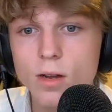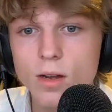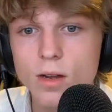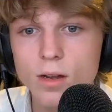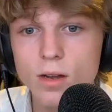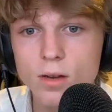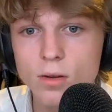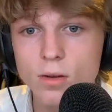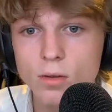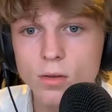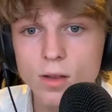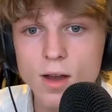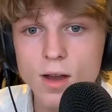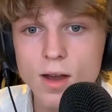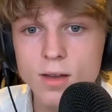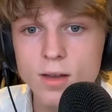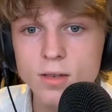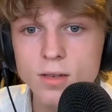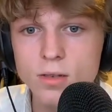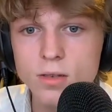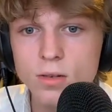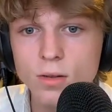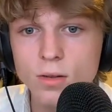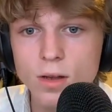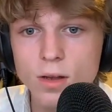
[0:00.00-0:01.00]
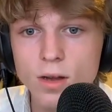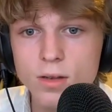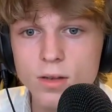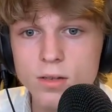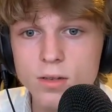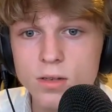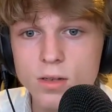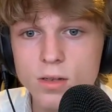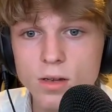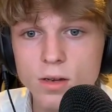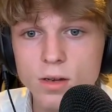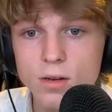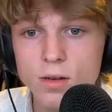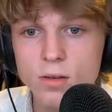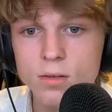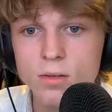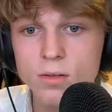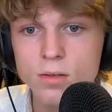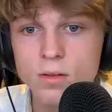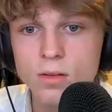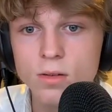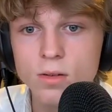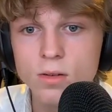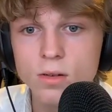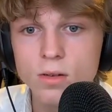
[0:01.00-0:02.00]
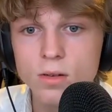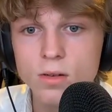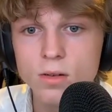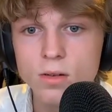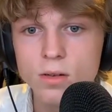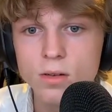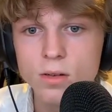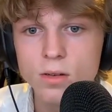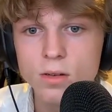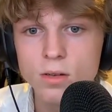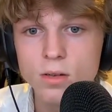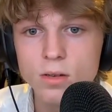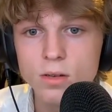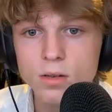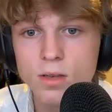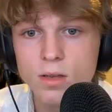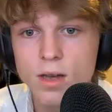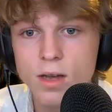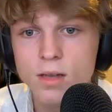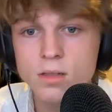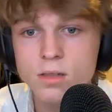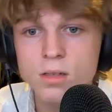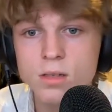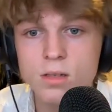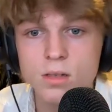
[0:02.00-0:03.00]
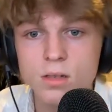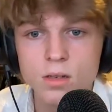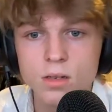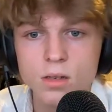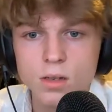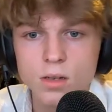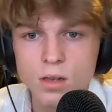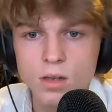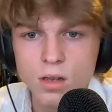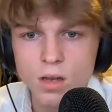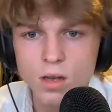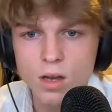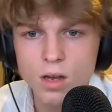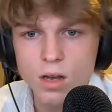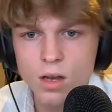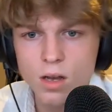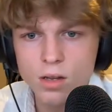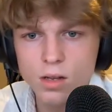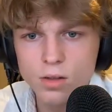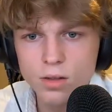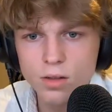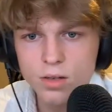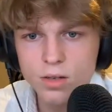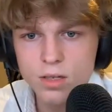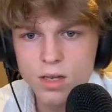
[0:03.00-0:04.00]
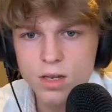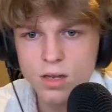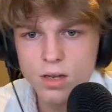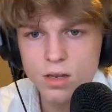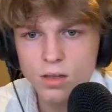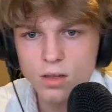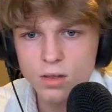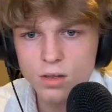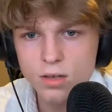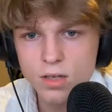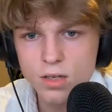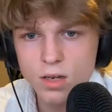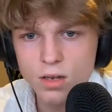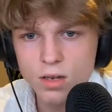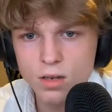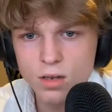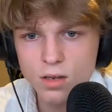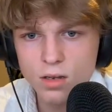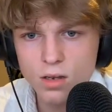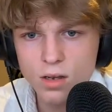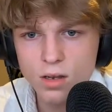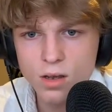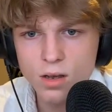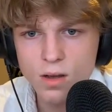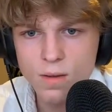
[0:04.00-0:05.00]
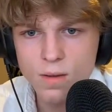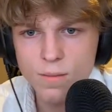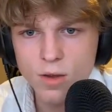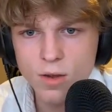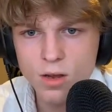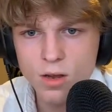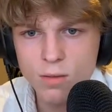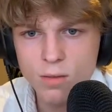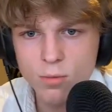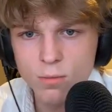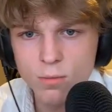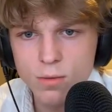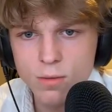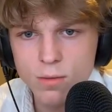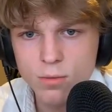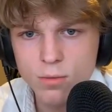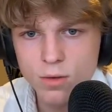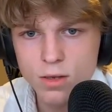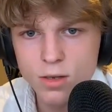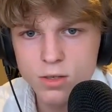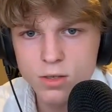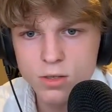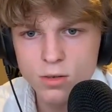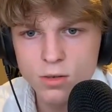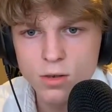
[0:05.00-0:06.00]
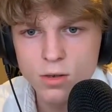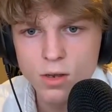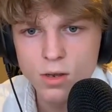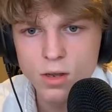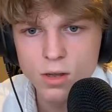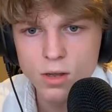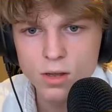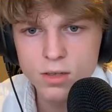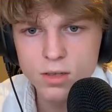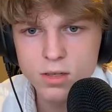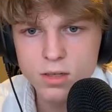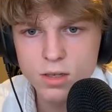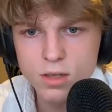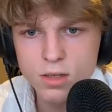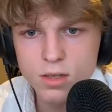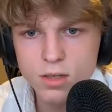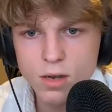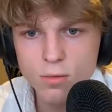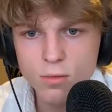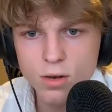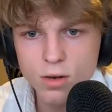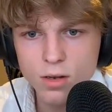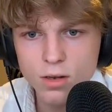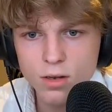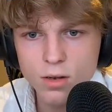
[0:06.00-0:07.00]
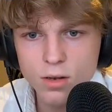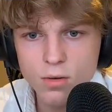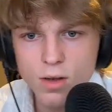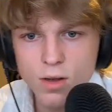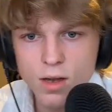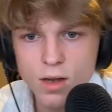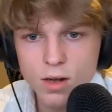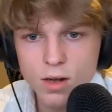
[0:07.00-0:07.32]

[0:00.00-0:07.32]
You're lost. You're lost now. Yes. It looks like a couple people get you. Let's I want to go ahead